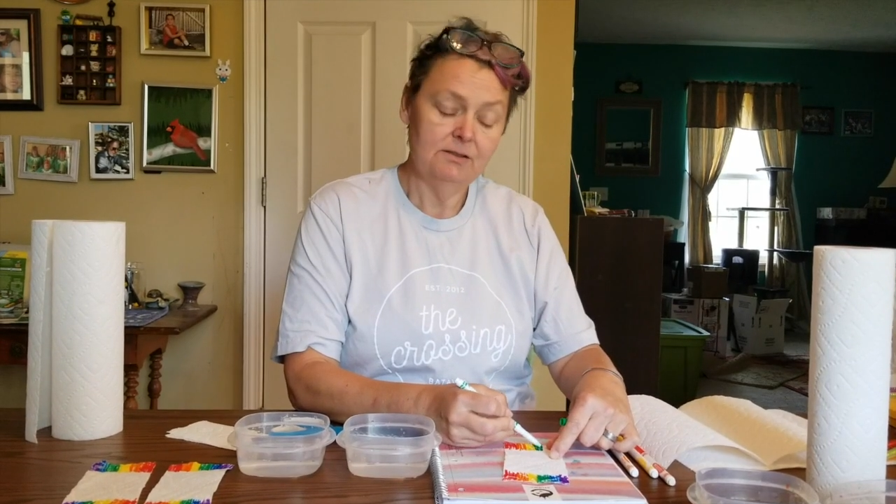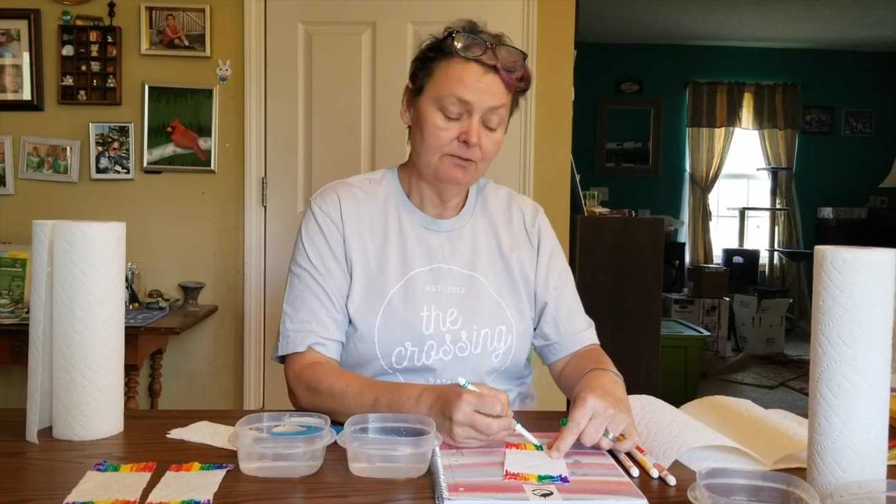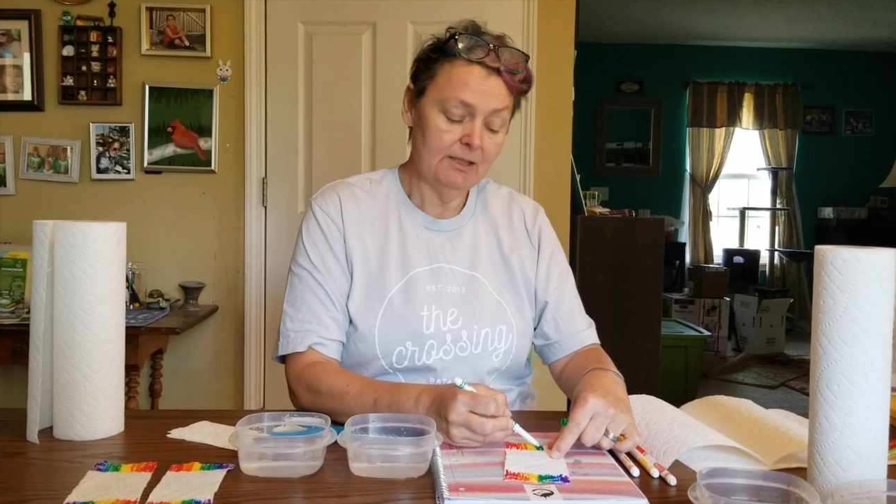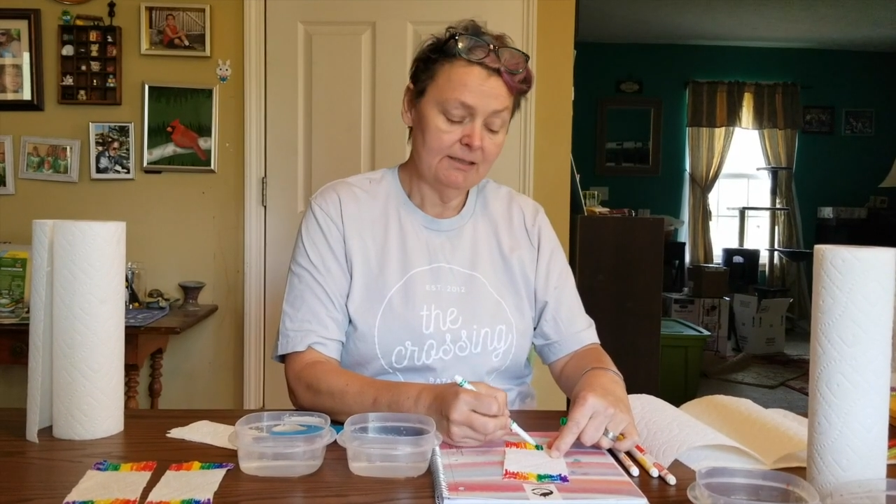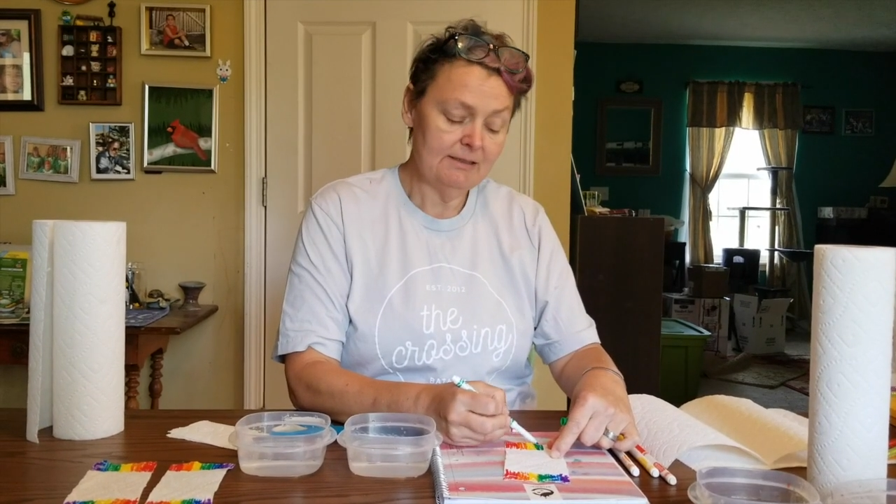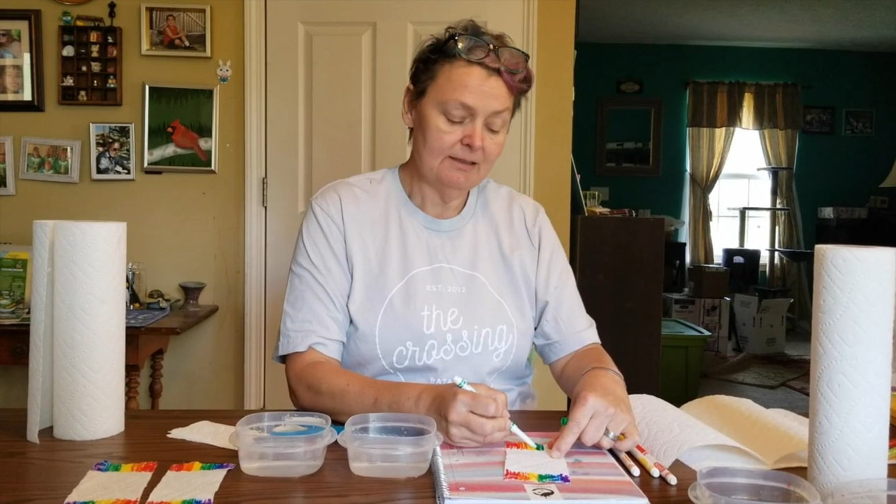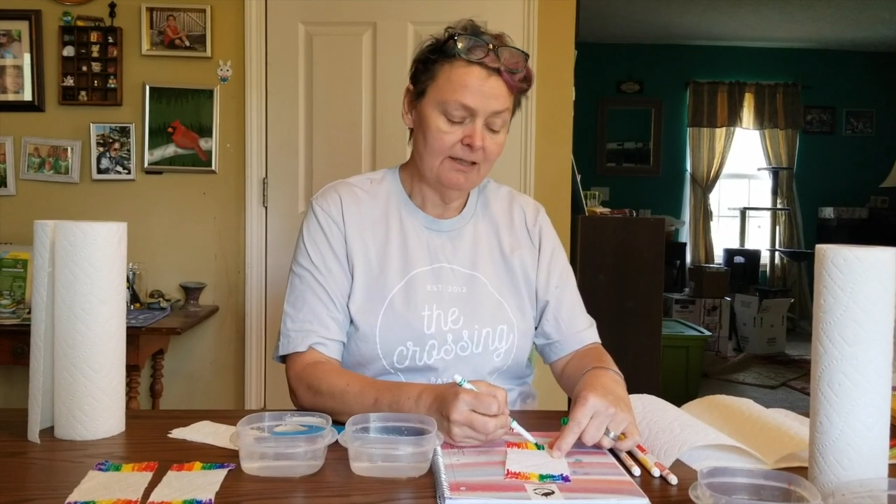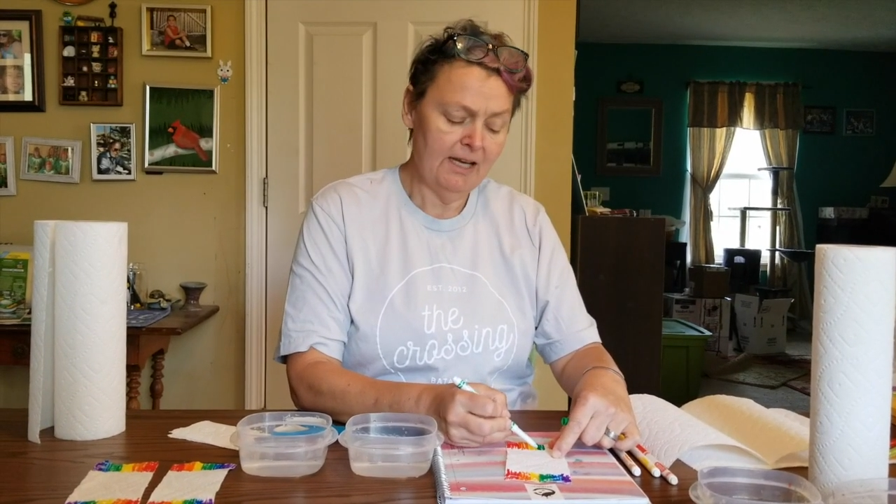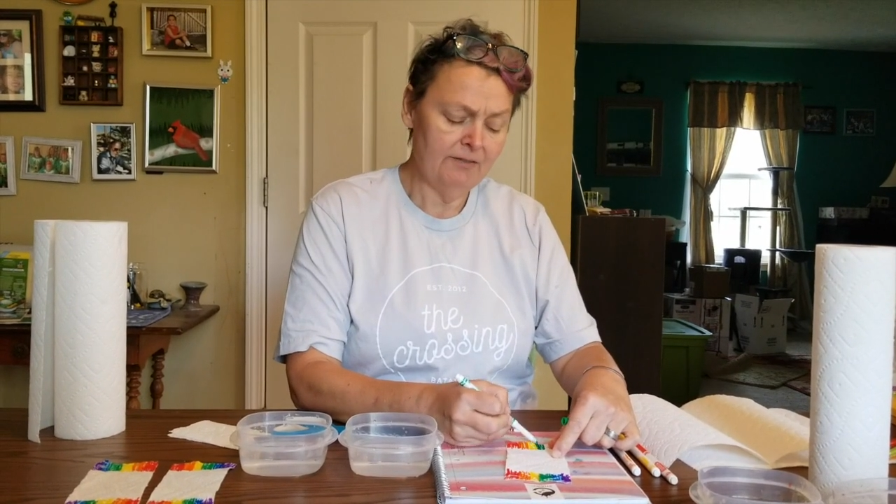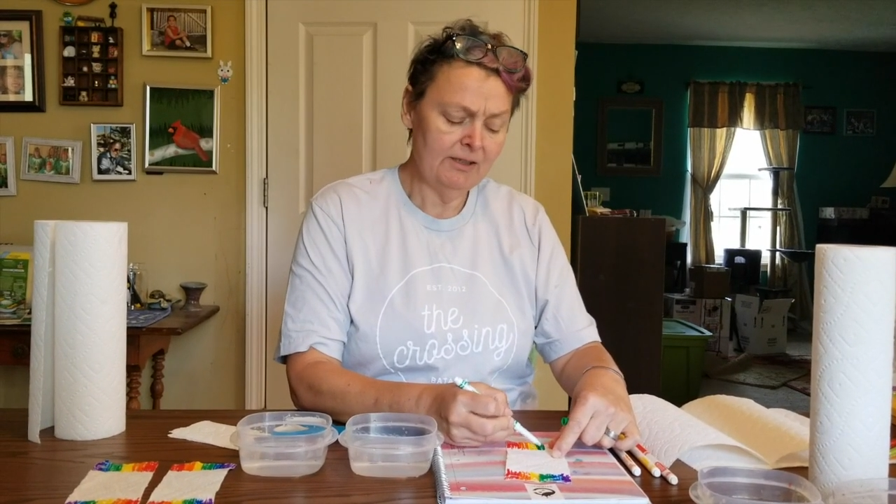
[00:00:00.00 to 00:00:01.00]
to us
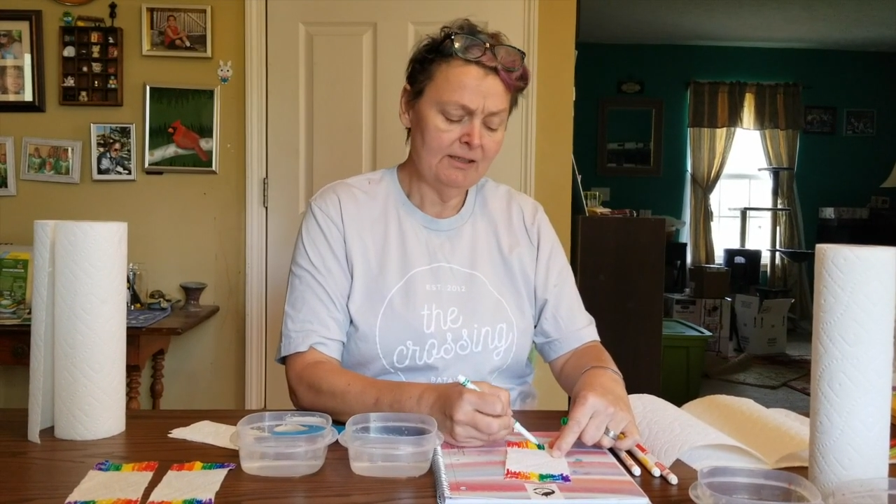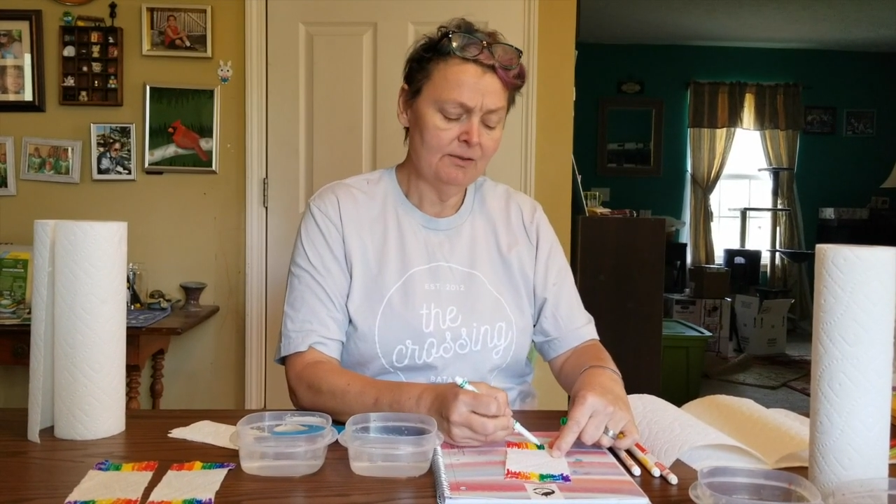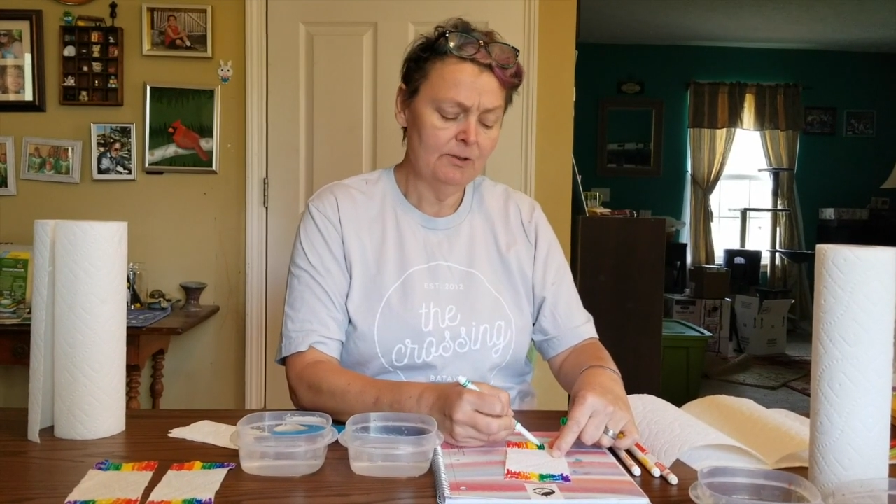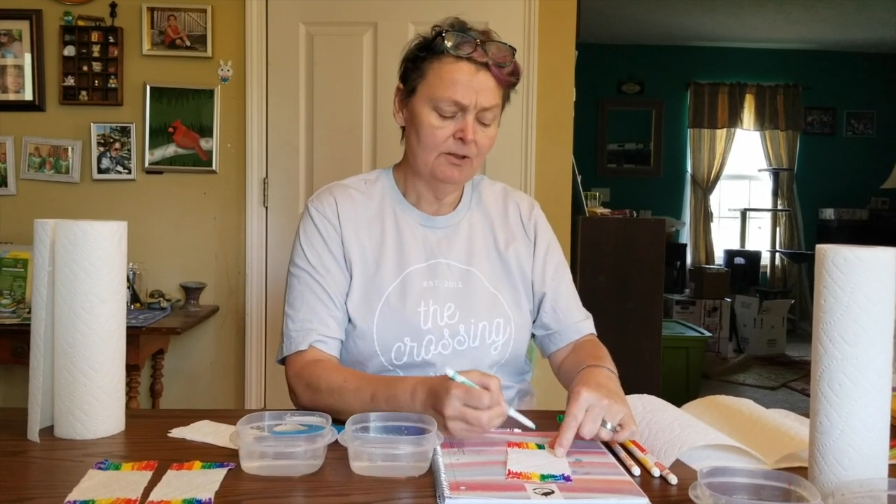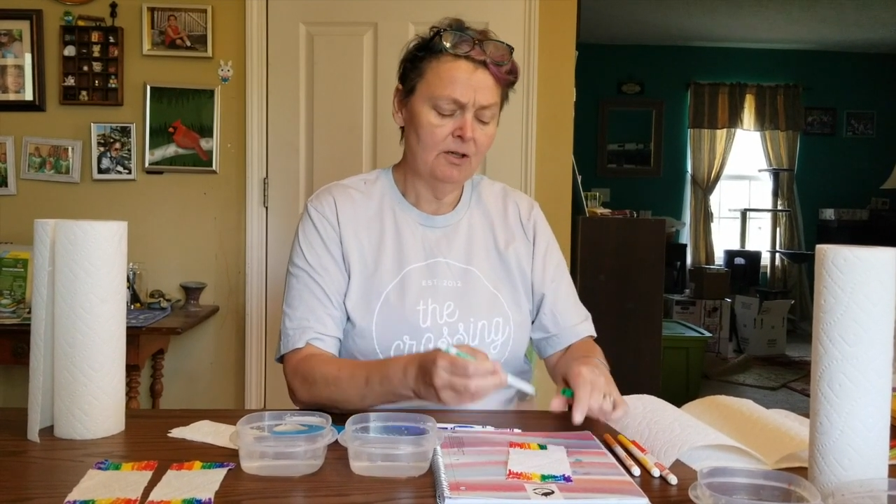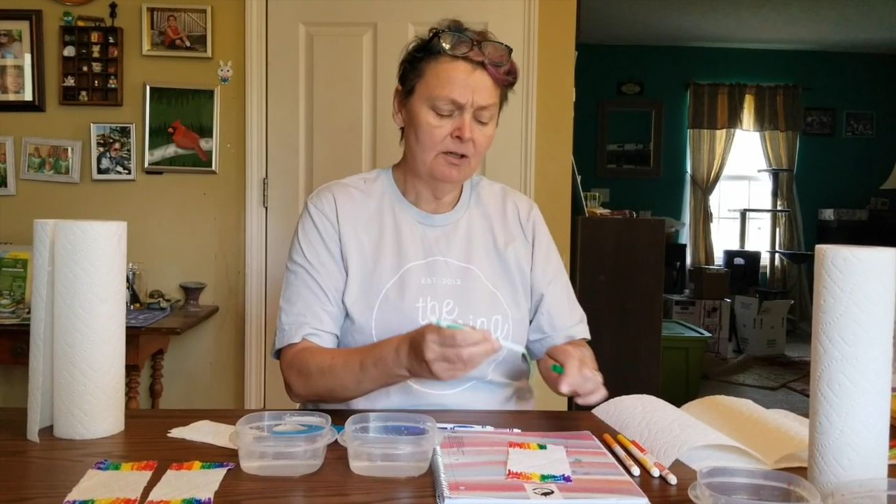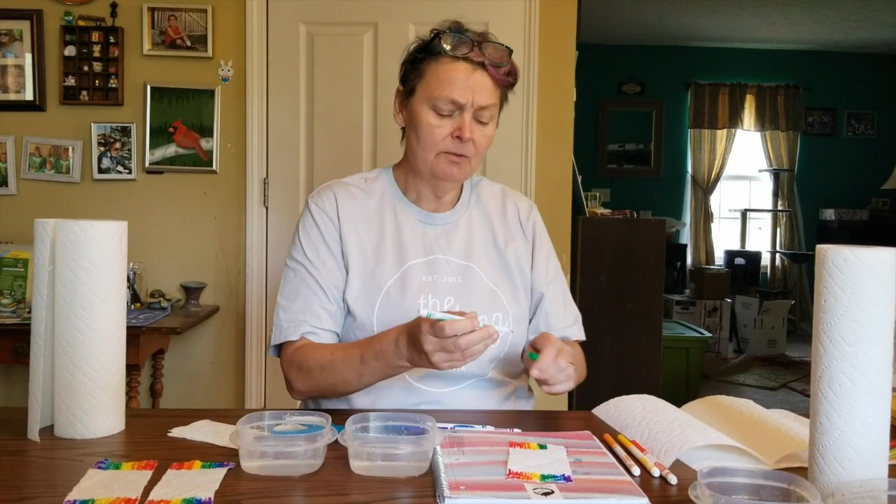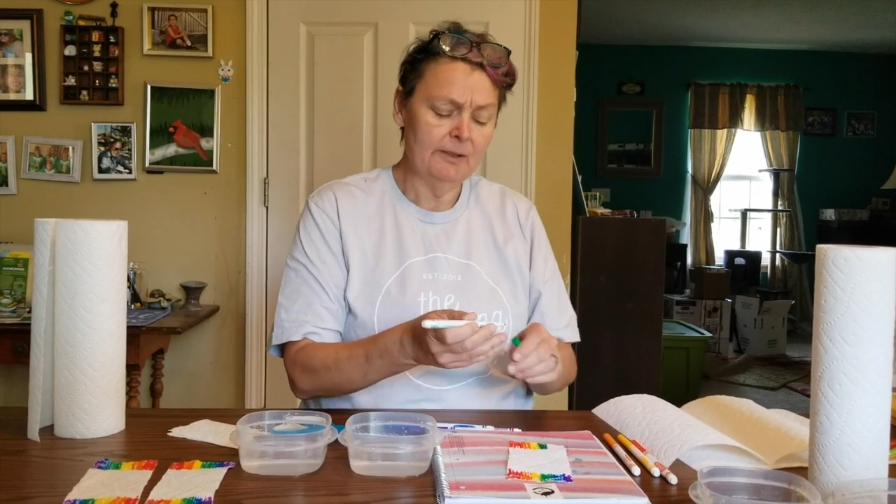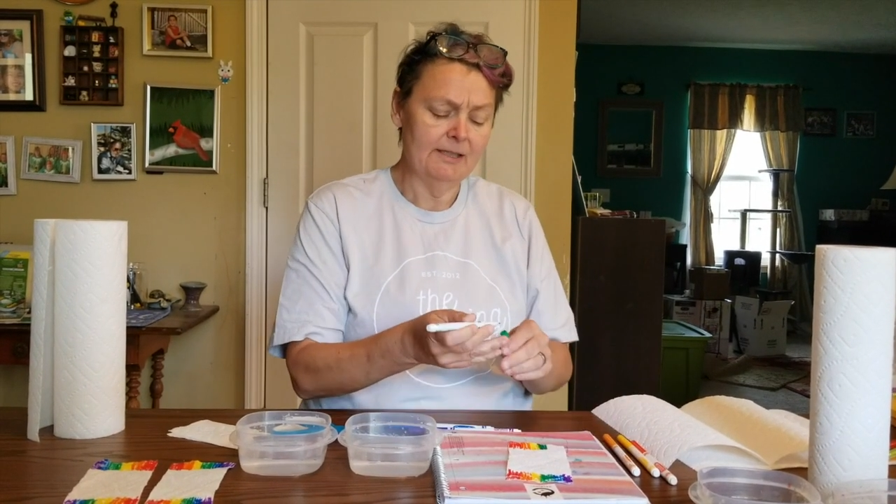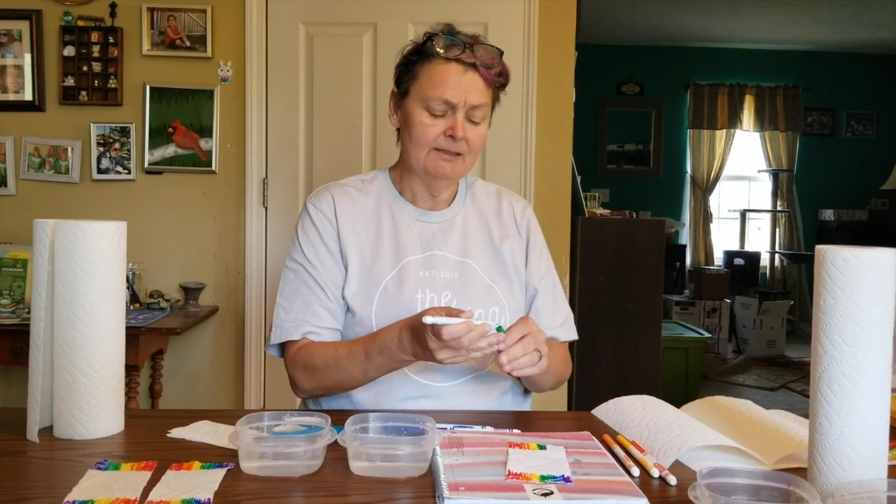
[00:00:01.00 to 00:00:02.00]
that everything would
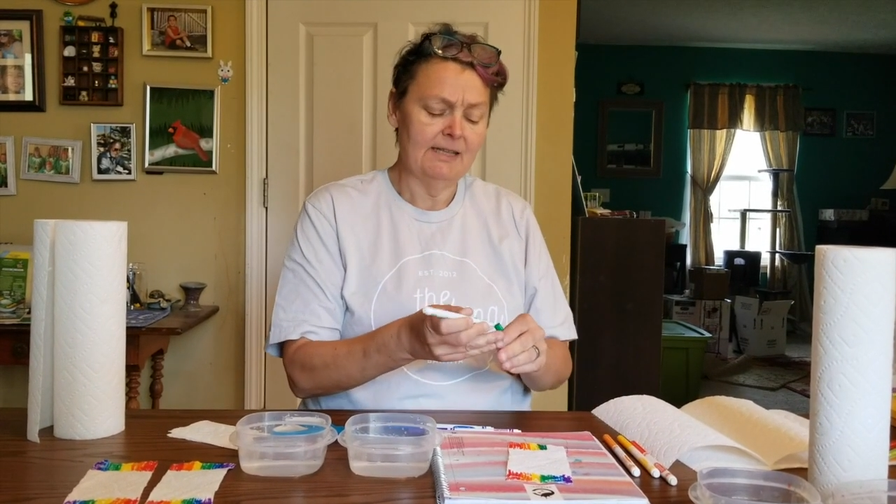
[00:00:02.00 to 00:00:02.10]
always